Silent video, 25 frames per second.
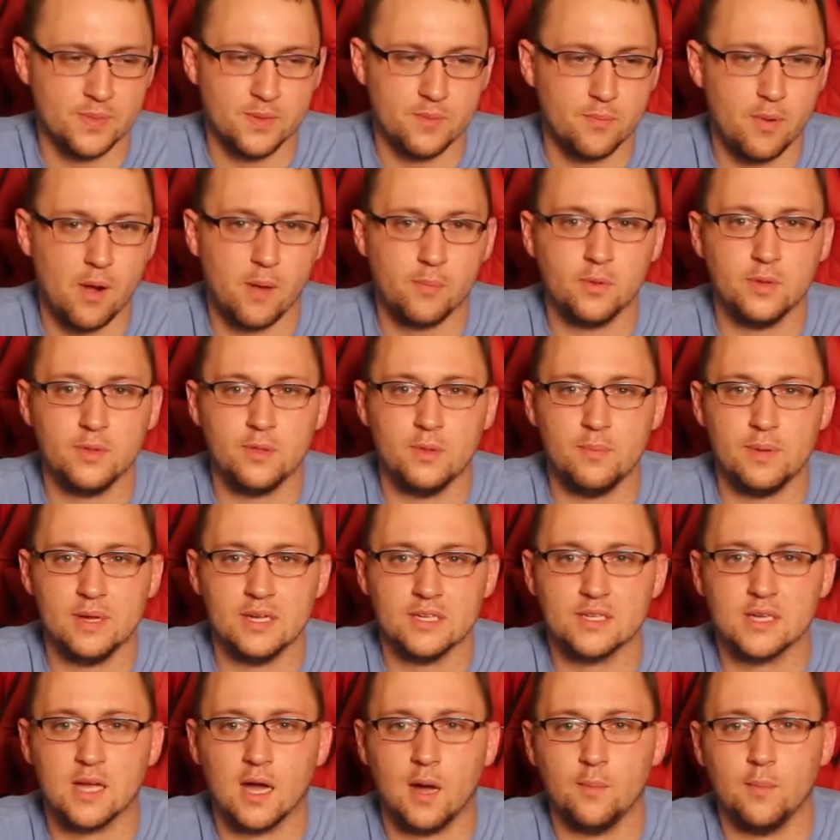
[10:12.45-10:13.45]
probably the
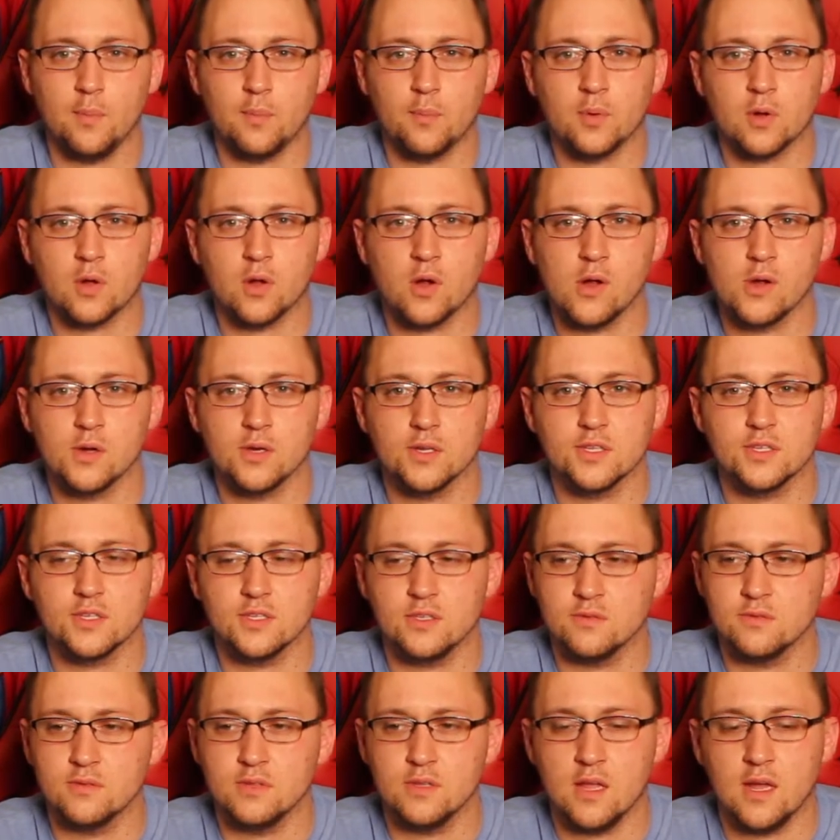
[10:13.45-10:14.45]
best comic book
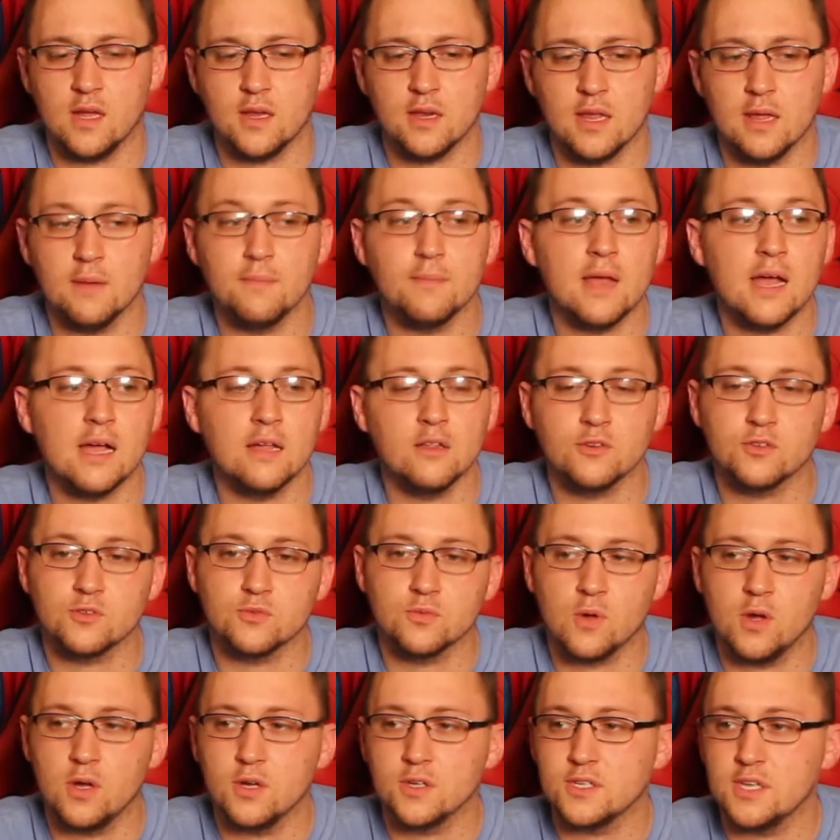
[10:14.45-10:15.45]
artist not named Alex
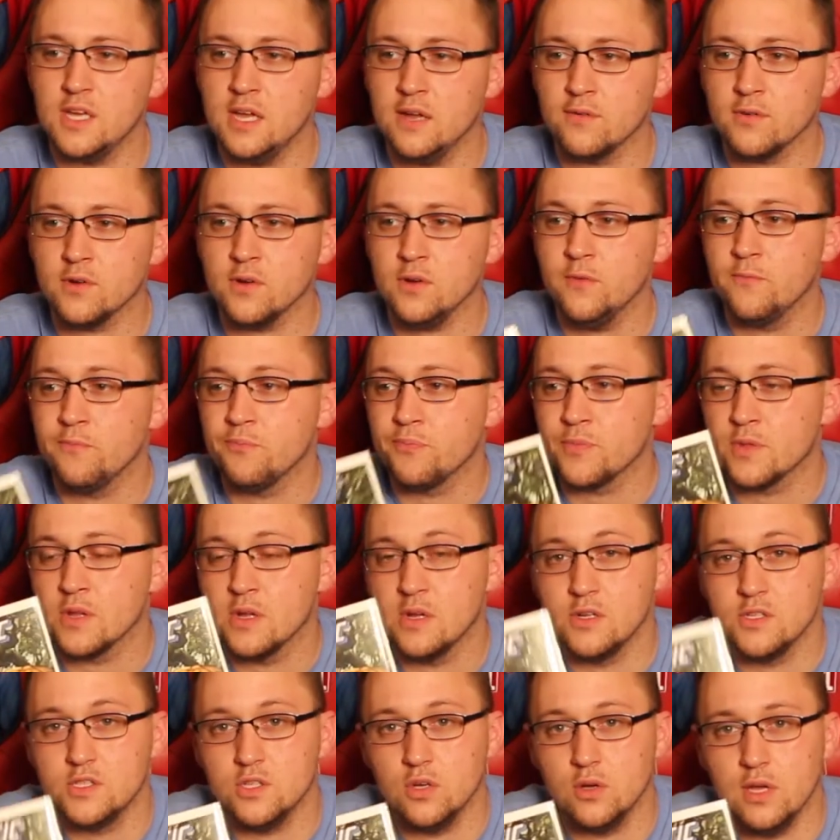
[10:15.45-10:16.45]
Ross ever.
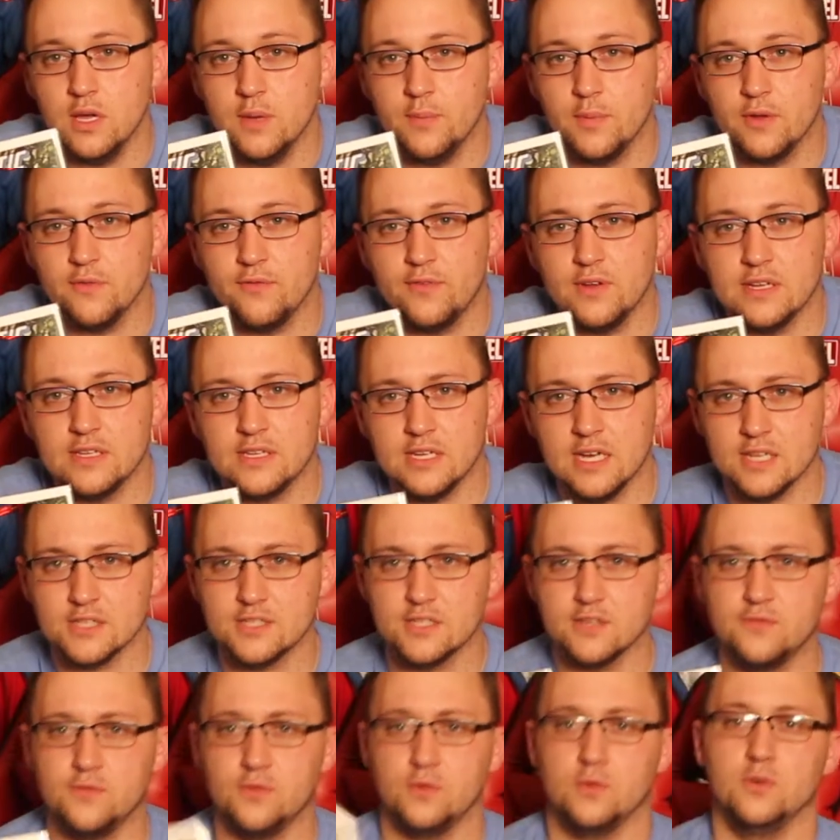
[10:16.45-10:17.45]
So him on
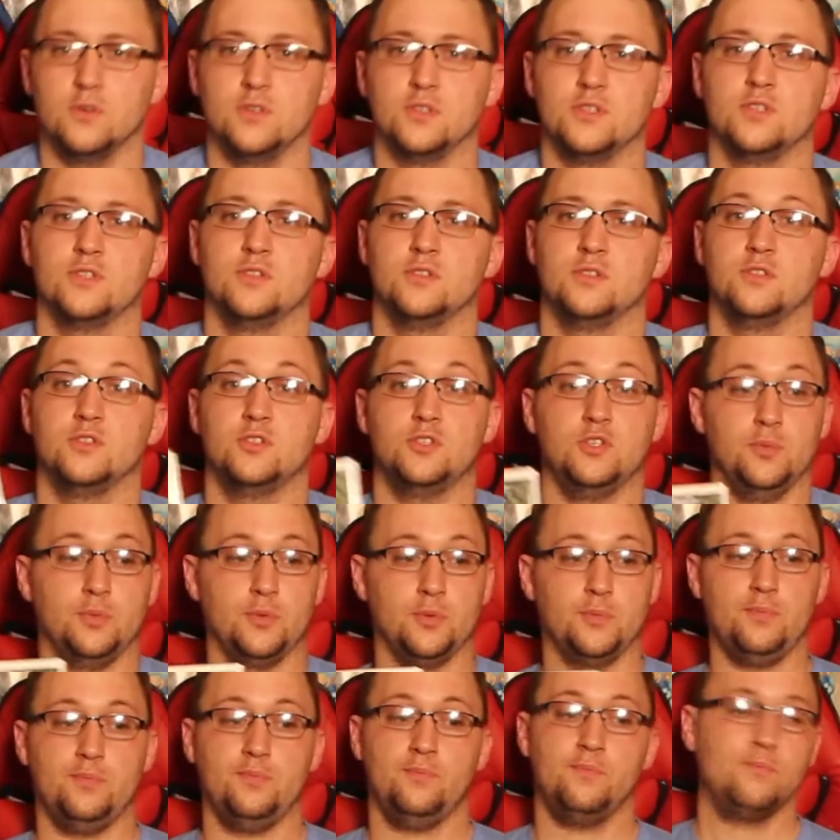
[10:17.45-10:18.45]
Fantastic Four is
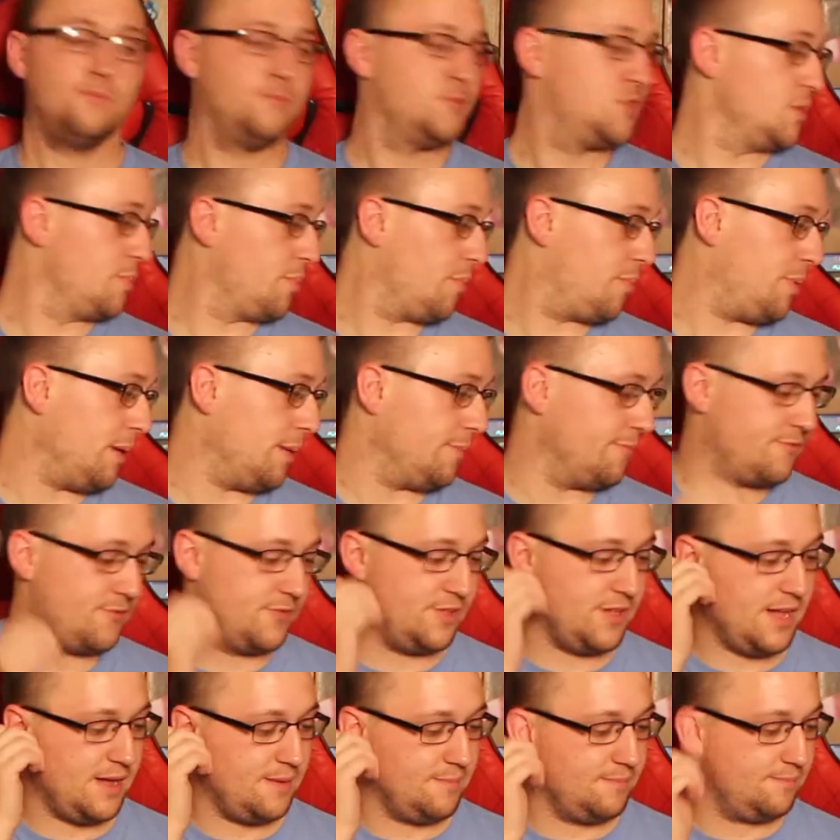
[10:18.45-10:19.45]
super pumped for
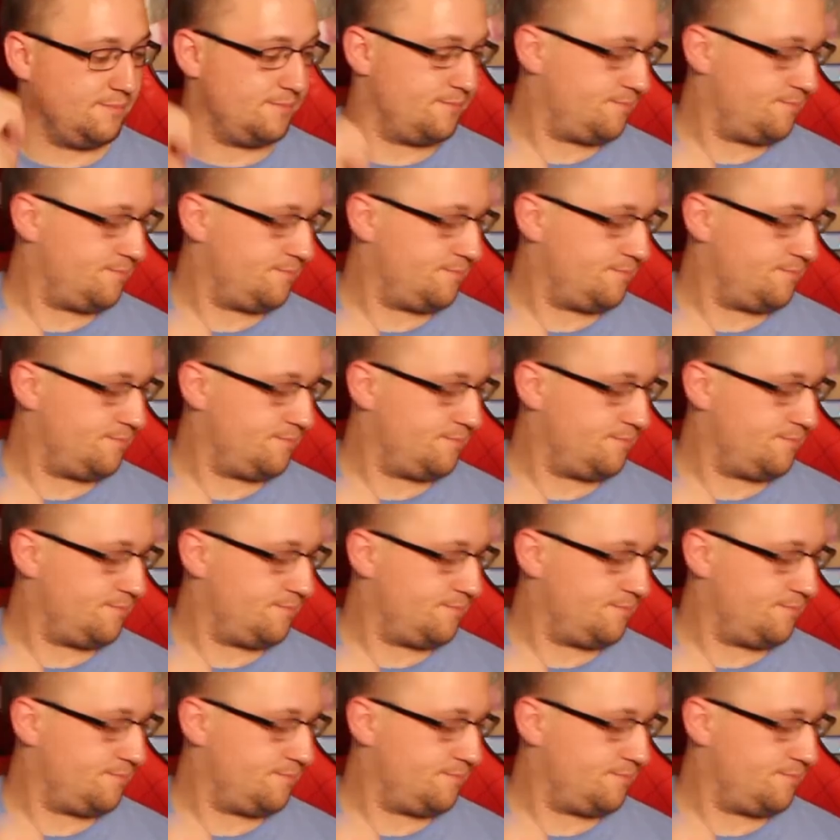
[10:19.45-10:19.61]
that.